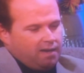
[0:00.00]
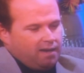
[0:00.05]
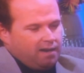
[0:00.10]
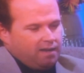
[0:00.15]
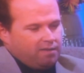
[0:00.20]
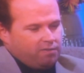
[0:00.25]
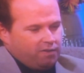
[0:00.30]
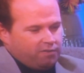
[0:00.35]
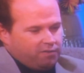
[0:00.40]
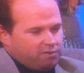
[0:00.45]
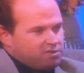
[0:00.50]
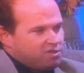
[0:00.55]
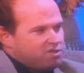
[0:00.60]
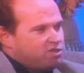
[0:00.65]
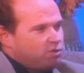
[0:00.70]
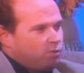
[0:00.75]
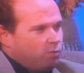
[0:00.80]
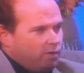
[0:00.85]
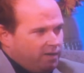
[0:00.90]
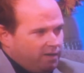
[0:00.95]
And I thought there's
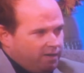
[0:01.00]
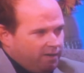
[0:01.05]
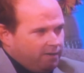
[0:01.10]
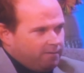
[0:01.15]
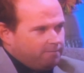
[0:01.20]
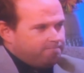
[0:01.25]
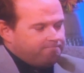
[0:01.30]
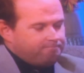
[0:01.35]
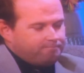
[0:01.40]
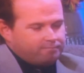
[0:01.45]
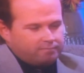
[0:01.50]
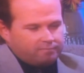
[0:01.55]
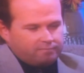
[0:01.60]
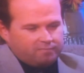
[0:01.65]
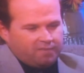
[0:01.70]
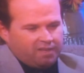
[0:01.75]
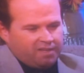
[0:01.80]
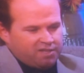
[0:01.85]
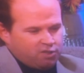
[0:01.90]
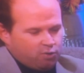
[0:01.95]
a story here,
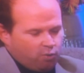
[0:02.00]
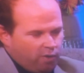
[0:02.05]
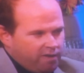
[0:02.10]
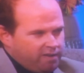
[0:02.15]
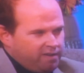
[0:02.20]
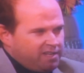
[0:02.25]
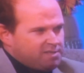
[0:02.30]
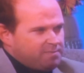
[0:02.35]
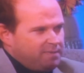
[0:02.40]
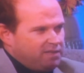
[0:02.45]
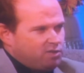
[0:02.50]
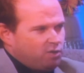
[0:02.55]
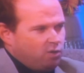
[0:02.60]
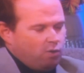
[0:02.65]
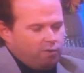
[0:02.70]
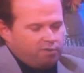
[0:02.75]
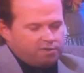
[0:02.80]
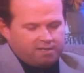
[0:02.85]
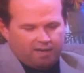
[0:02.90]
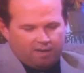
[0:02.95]
a story that needs to be
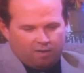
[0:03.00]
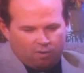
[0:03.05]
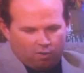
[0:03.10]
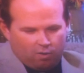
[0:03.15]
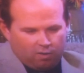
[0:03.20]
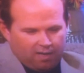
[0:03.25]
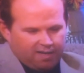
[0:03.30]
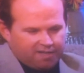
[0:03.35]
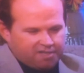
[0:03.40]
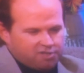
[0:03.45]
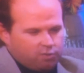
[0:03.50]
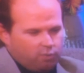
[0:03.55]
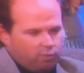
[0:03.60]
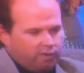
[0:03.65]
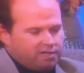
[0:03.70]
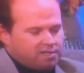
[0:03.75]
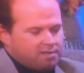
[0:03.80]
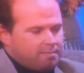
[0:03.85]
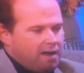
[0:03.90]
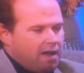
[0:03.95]
told. There's not a whole lot of
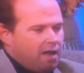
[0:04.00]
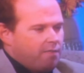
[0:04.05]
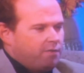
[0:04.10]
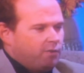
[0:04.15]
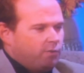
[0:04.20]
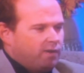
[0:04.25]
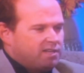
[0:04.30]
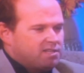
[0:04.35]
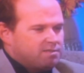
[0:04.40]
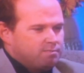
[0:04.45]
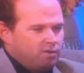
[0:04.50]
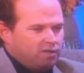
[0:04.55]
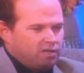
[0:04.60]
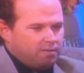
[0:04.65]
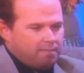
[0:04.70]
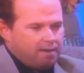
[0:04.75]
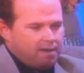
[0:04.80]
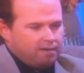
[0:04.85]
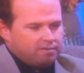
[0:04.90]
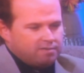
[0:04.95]
stories about the Great
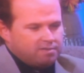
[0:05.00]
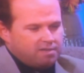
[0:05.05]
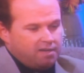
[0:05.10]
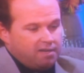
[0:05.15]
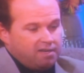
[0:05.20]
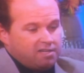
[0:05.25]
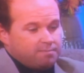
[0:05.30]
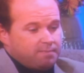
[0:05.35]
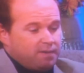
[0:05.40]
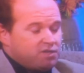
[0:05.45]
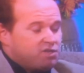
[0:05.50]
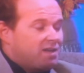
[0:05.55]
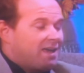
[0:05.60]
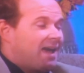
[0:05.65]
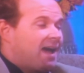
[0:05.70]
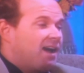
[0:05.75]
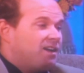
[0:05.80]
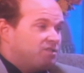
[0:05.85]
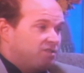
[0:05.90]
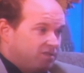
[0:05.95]
Smoky Mountains,
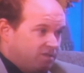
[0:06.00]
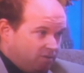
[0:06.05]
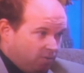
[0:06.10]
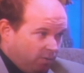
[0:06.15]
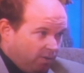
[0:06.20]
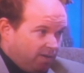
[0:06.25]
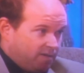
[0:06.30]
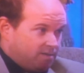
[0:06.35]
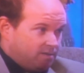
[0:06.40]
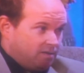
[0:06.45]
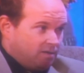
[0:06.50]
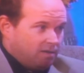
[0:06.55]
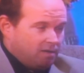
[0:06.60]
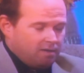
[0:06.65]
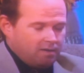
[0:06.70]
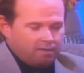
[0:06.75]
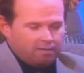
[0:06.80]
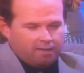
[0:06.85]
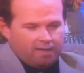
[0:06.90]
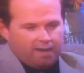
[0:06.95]
especially action stories
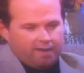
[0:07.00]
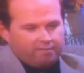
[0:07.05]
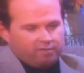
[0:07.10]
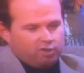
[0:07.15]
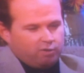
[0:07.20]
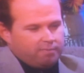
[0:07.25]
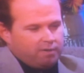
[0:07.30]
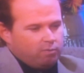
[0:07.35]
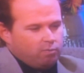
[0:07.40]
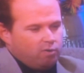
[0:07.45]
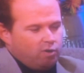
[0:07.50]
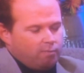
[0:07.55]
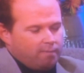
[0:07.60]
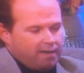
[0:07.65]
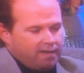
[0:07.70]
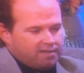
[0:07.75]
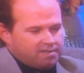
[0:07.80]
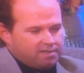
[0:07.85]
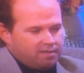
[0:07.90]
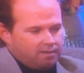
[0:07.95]
that have a little bit of
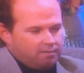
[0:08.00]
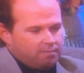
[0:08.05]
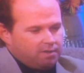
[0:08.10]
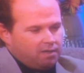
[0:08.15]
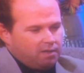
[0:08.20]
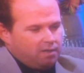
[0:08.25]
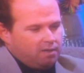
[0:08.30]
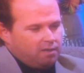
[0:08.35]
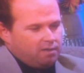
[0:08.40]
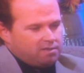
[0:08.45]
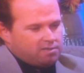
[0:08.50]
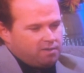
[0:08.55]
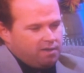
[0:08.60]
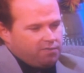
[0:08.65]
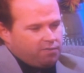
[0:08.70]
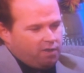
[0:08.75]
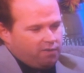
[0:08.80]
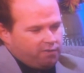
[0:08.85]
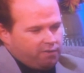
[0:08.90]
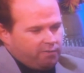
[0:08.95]
romance in them.
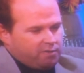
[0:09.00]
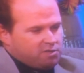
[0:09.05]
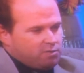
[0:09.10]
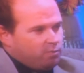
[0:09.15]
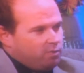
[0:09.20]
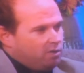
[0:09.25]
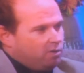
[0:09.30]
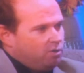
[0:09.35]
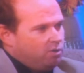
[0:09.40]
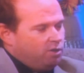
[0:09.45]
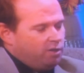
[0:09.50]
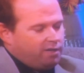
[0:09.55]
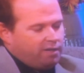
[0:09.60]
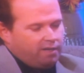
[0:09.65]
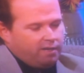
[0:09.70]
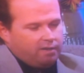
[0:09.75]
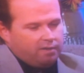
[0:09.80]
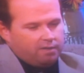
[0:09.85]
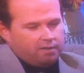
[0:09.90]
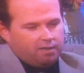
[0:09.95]
So I thought there was a real
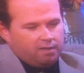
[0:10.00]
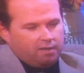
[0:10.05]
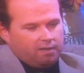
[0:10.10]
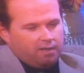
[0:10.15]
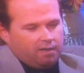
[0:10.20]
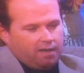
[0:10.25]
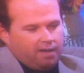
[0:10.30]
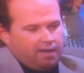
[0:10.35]
hook here.